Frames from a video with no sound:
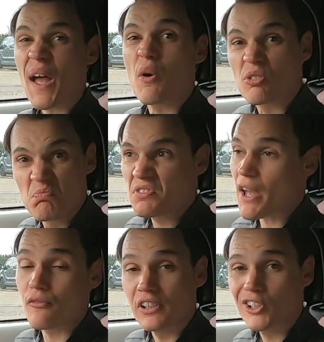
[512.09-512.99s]
They were
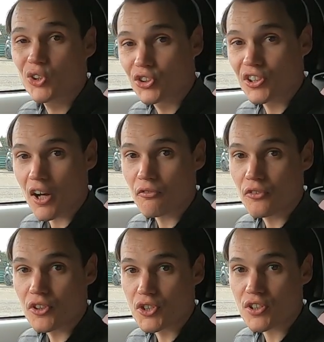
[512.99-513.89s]
definitely good enough
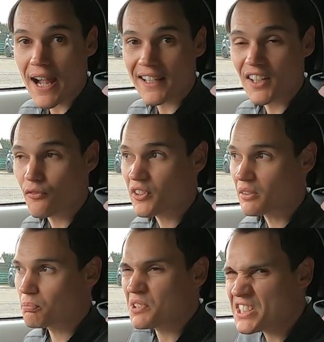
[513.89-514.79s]
for the track,
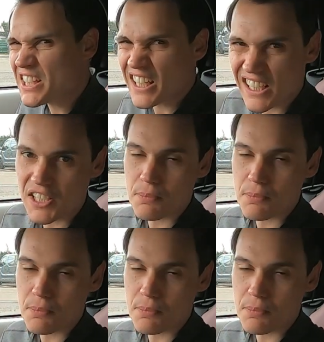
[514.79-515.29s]
nothing particularly